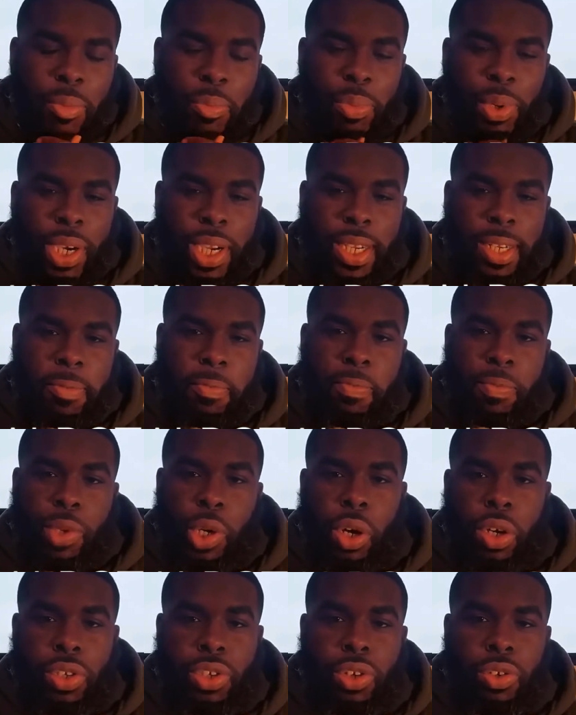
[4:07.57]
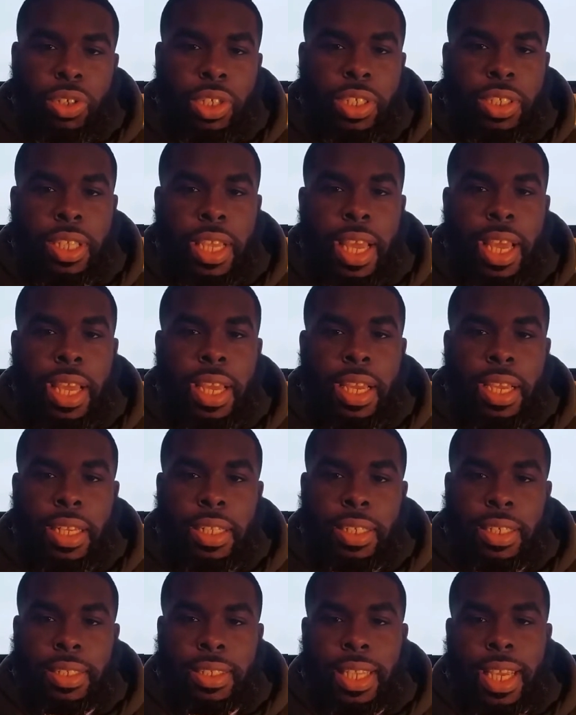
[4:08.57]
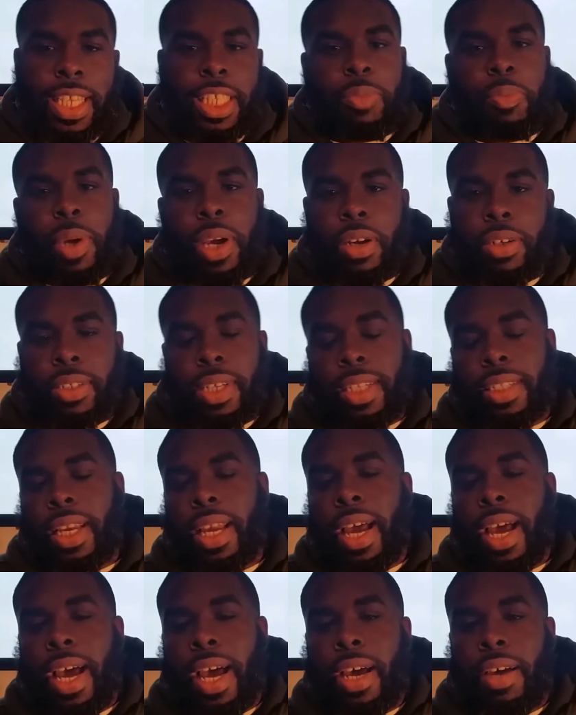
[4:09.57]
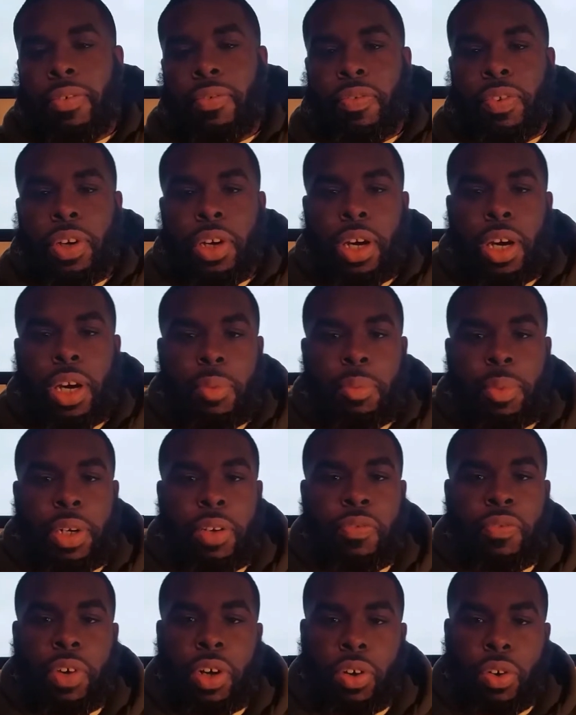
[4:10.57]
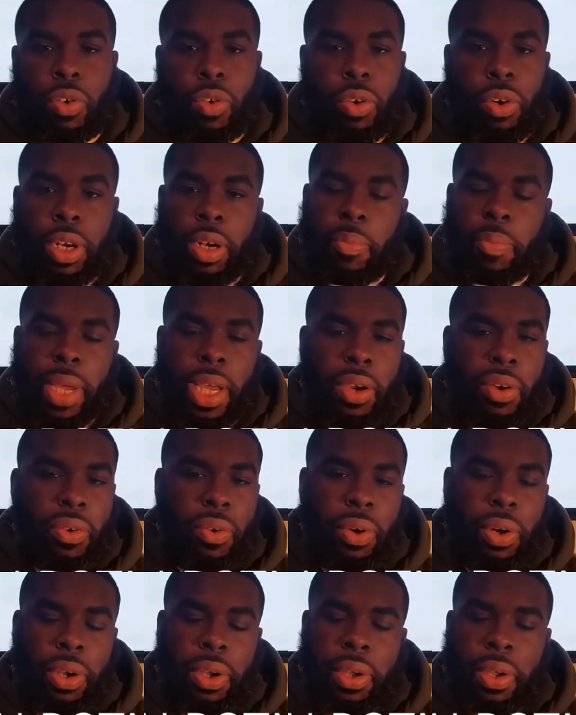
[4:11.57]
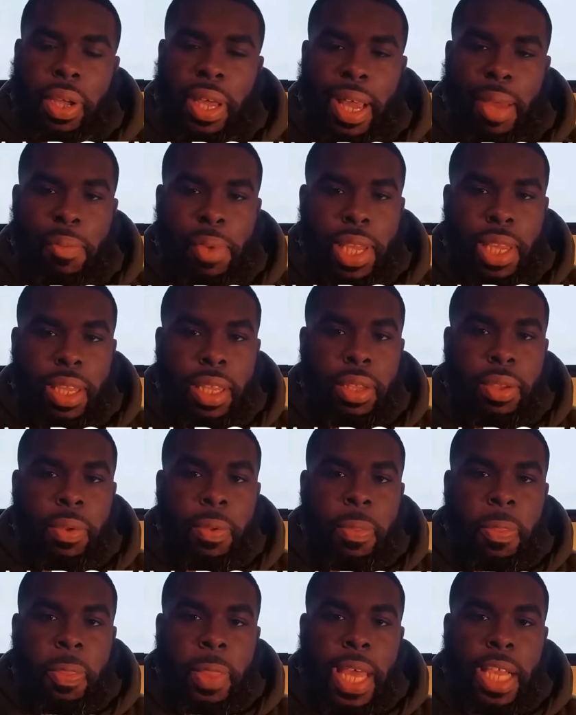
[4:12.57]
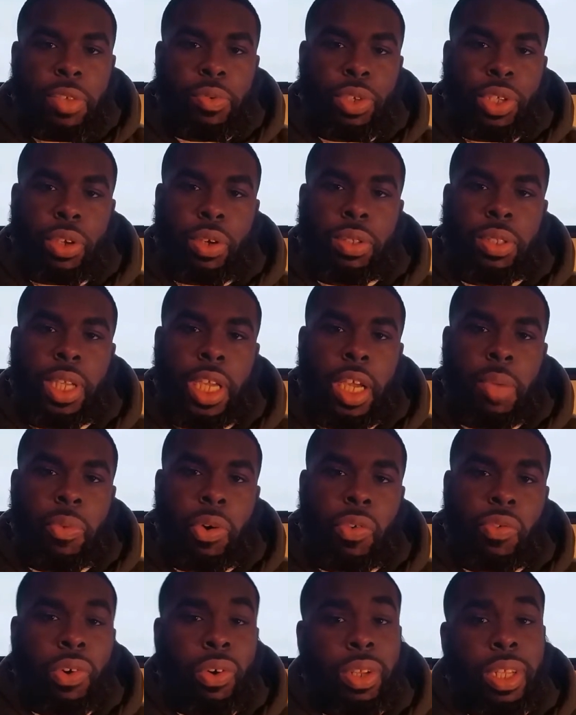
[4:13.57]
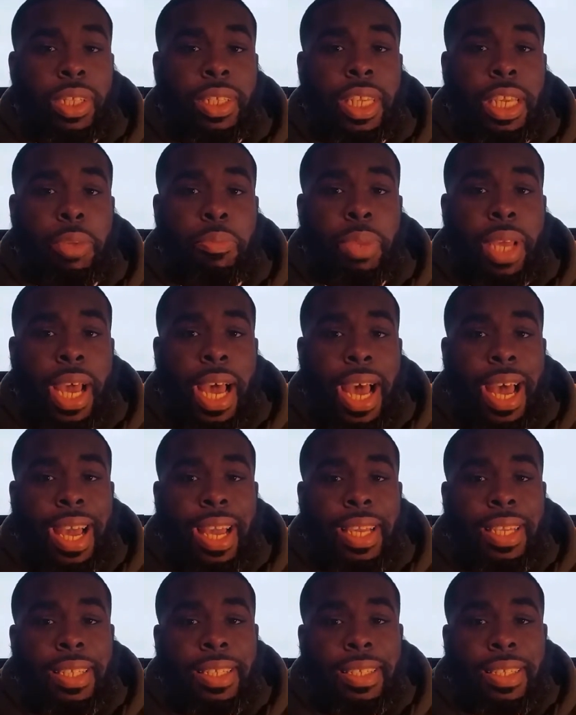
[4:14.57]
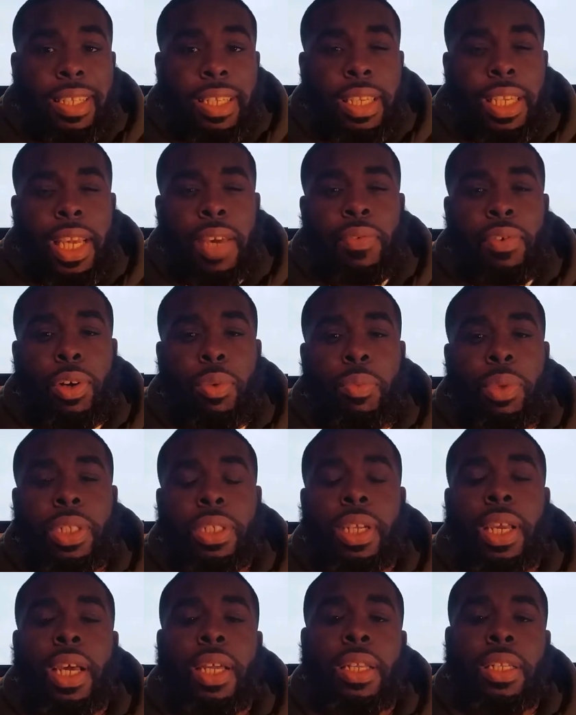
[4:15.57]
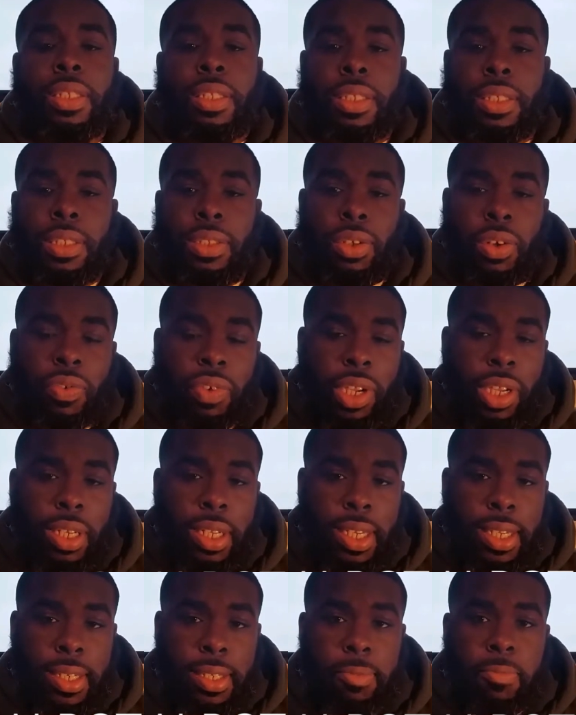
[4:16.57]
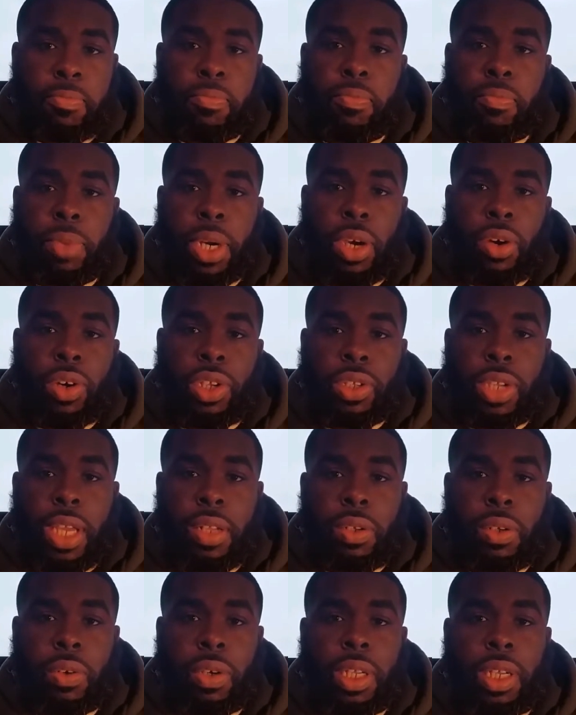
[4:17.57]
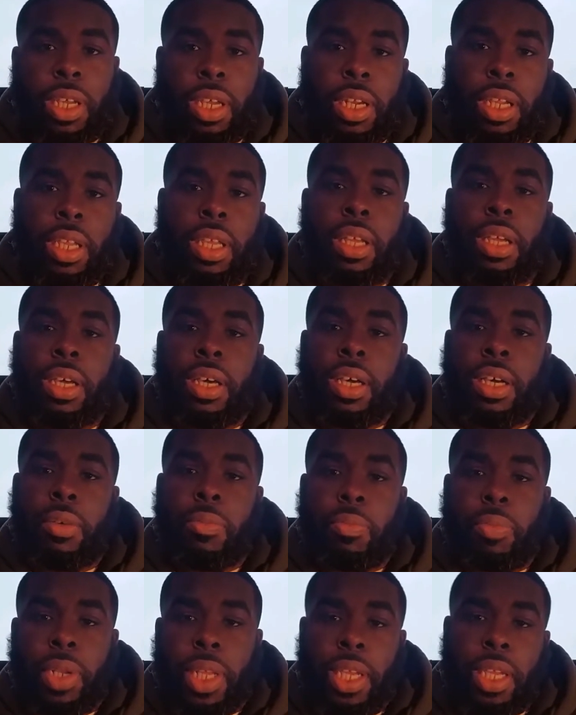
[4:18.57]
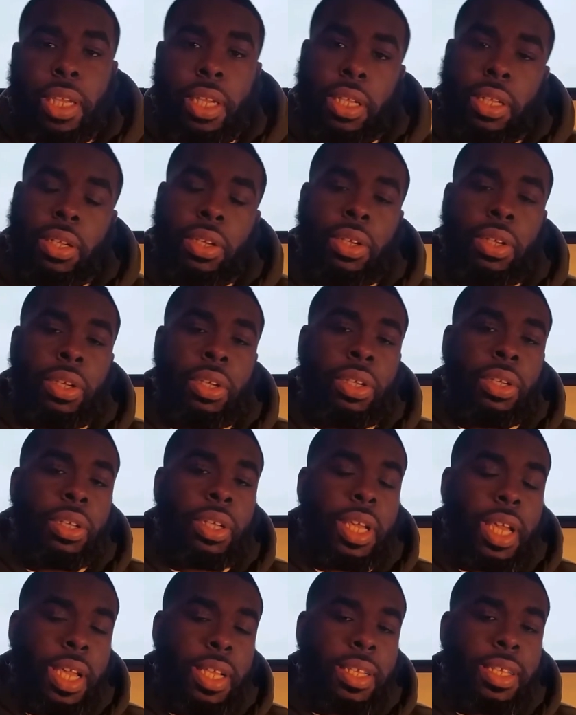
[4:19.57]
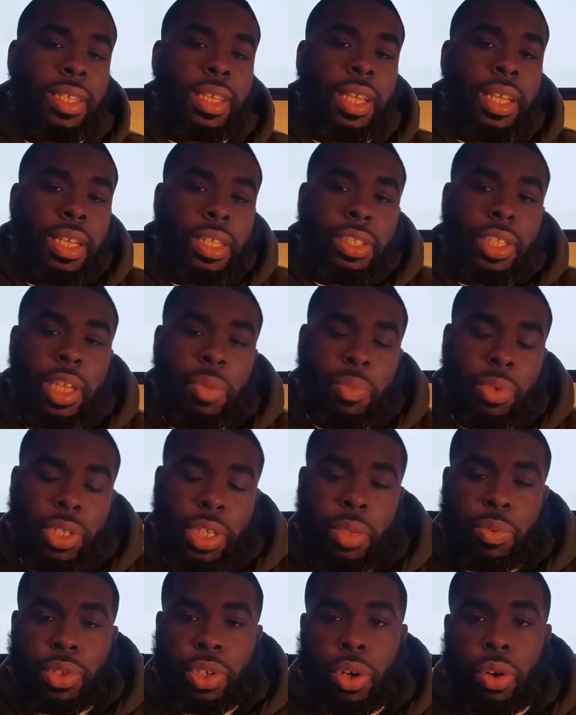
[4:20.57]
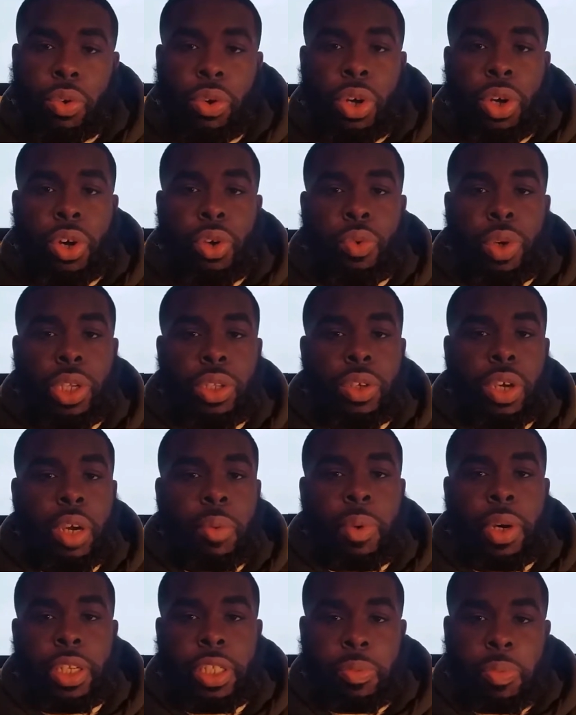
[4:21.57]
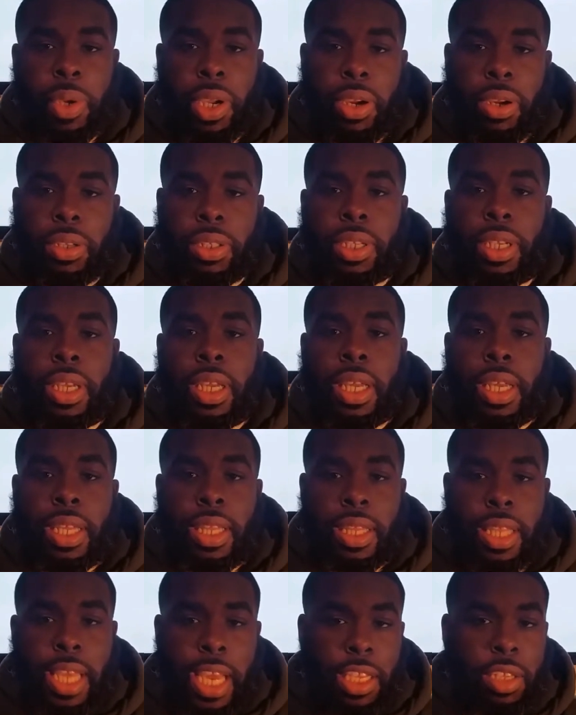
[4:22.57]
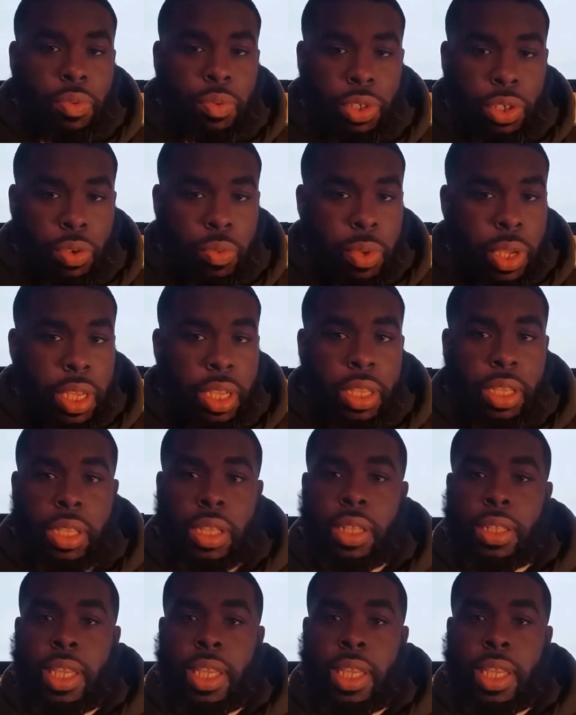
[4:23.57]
But also just that experience that they have in the front court and the back court. I mean, that's what's going to take them over. Only team that I see giving them a challenge is North Carolina. But I also have North Carolina playing Kansas in the championship. So when you talk about experience, that's what you mean.